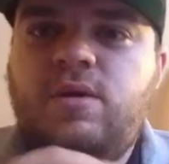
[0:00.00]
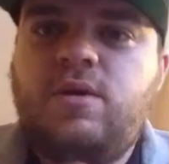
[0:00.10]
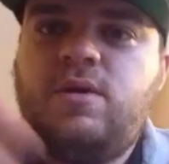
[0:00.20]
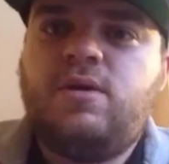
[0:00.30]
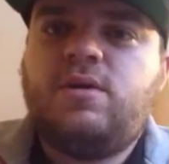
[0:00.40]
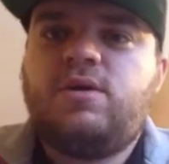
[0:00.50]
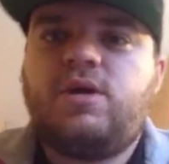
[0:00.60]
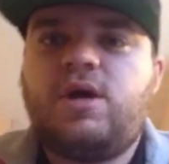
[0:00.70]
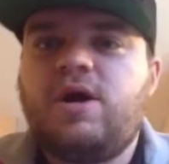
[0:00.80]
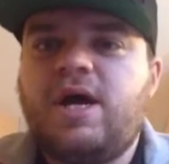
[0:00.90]
It does.
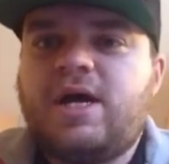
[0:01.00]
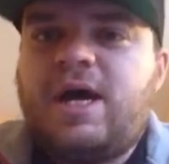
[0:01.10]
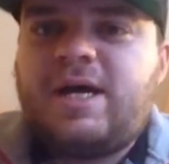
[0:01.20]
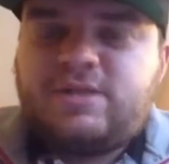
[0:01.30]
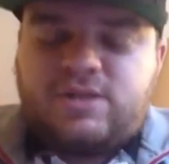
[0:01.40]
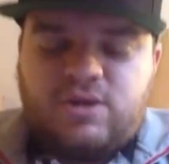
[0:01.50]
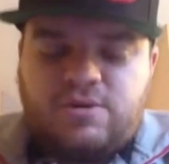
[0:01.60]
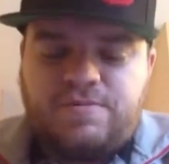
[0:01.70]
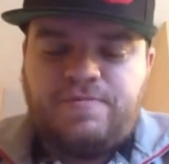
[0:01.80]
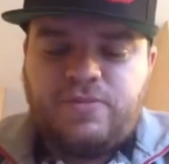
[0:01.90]
All right,
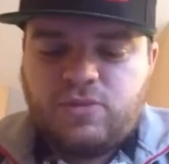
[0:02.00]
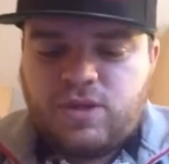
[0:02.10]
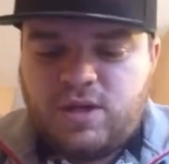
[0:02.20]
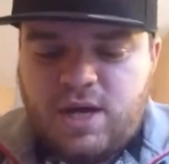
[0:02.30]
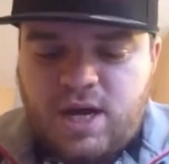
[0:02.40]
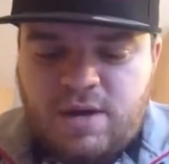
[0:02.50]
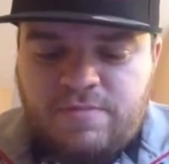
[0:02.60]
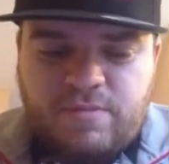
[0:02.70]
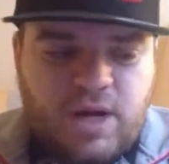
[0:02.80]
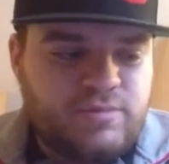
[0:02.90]
guys. So
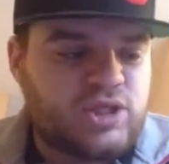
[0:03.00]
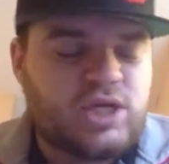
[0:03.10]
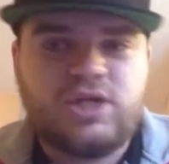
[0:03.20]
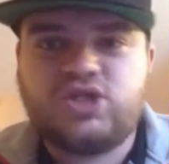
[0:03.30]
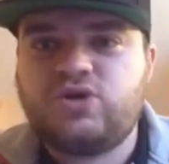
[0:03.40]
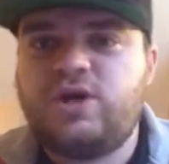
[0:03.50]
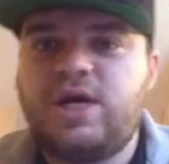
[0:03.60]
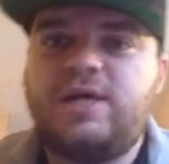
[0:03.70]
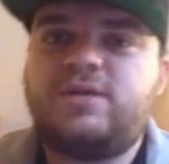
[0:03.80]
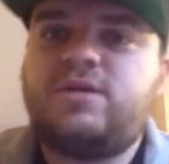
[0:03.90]
I'm just gonna
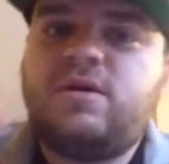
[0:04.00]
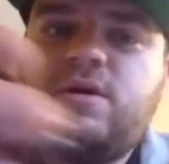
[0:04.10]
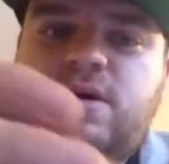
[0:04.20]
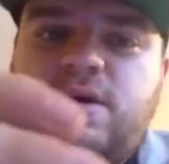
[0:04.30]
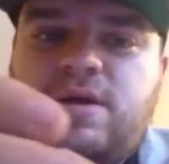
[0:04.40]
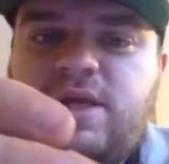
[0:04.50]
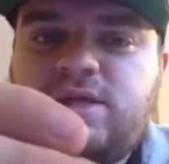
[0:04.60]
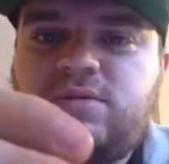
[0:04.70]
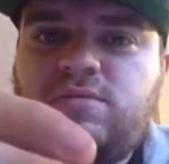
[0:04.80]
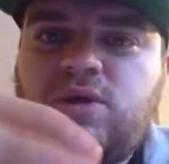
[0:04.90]
show you guys
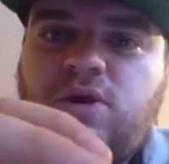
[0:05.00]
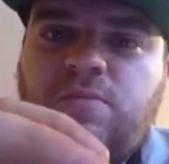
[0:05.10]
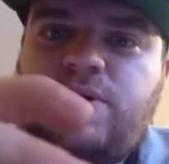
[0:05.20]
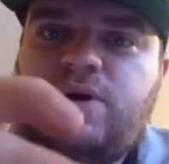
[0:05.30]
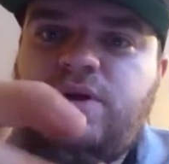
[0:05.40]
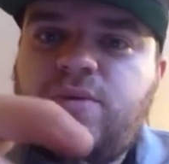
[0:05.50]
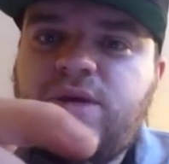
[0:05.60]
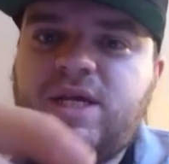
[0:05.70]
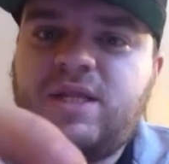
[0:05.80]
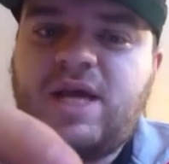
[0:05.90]
this little
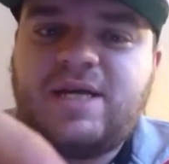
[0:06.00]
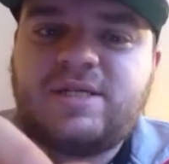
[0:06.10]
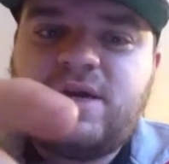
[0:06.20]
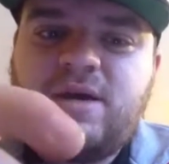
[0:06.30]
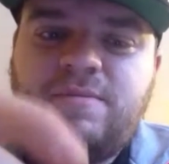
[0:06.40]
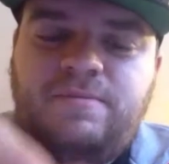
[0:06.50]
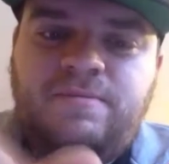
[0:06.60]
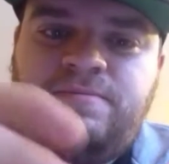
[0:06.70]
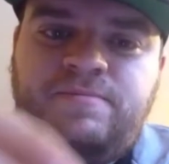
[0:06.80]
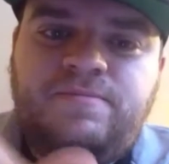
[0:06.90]
build that we did last
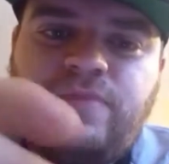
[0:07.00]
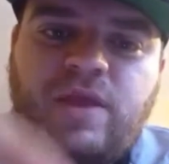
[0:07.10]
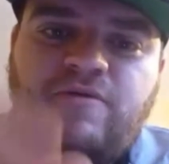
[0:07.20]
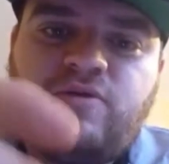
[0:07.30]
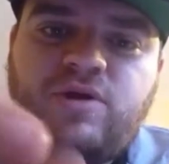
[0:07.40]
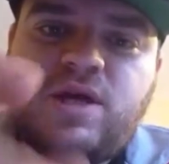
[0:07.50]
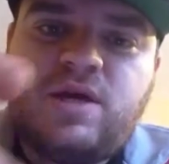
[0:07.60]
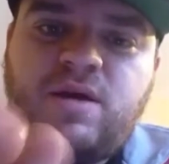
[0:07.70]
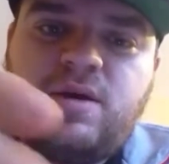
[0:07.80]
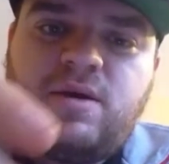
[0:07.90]
night
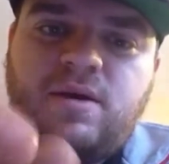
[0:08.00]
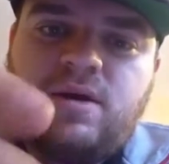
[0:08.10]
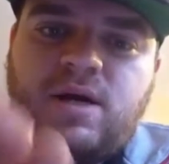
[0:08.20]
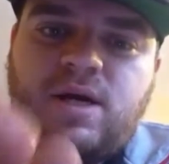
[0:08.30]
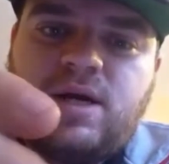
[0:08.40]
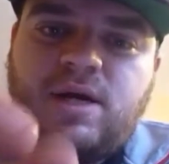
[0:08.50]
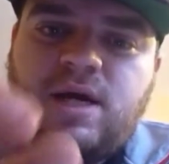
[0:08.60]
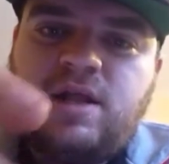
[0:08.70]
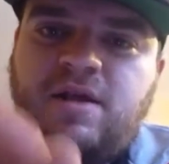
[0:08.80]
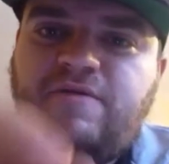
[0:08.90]
for the
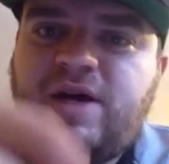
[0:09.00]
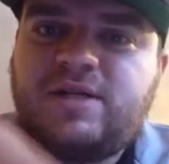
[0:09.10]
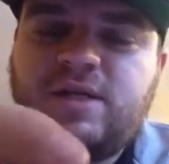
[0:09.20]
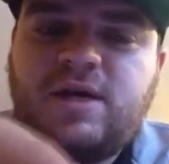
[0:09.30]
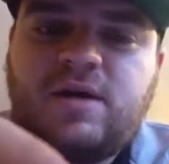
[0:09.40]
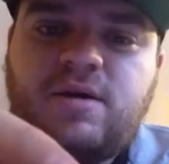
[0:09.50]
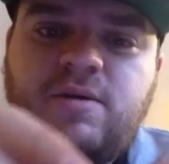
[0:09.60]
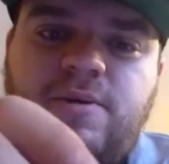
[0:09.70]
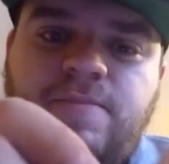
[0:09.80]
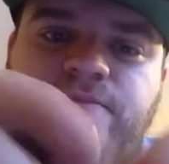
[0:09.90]
Eleaf
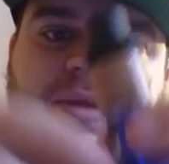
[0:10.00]
Istick.